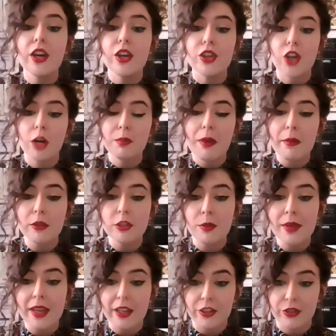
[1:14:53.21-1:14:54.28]
young people should
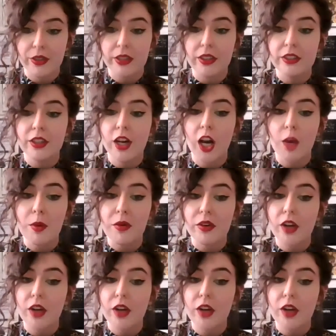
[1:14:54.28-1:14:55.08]
be integral in how we